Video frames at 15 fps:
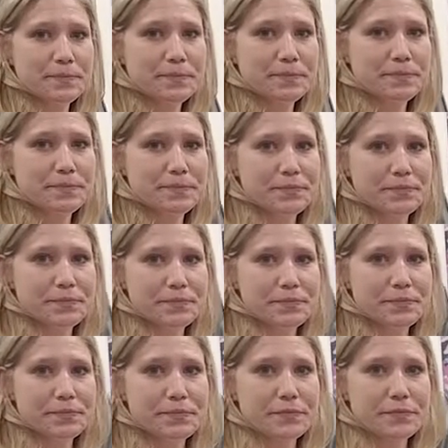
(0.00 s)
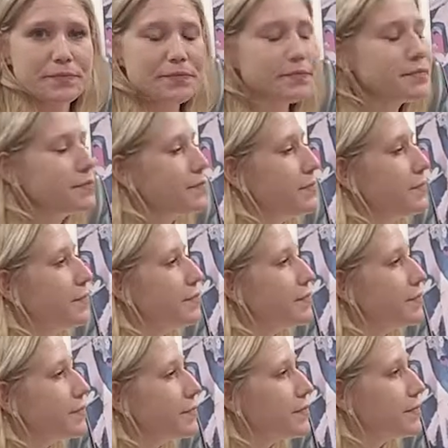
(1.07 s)

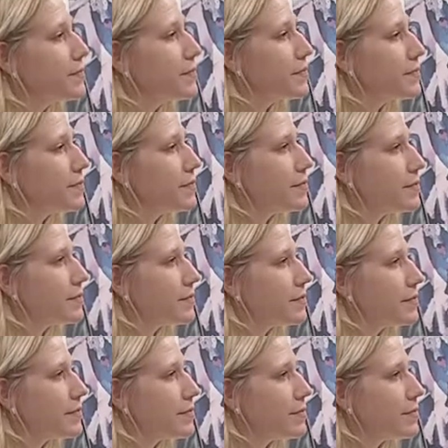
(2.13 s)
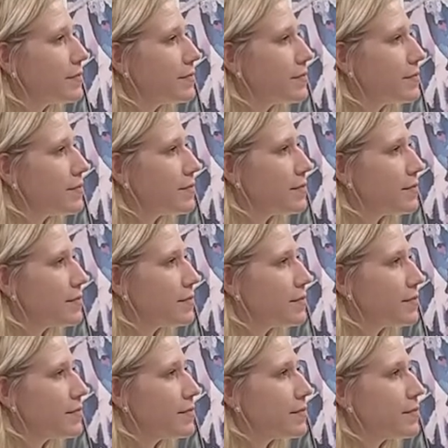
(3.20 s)

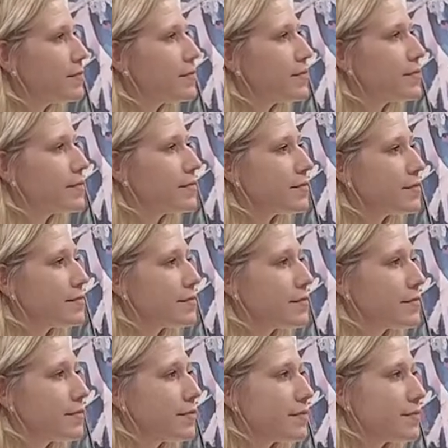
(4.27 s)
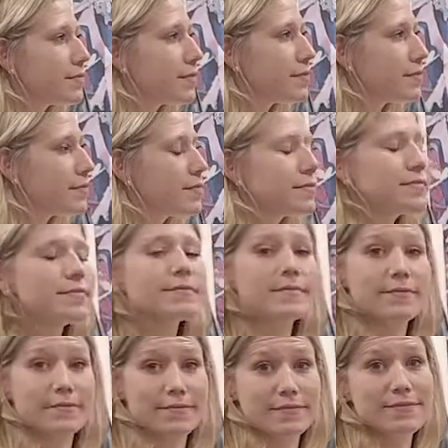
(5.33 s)

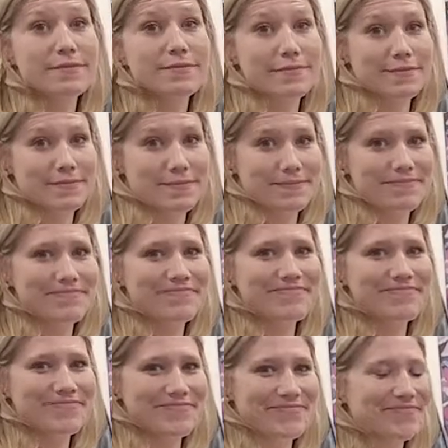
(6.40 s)
[no speech]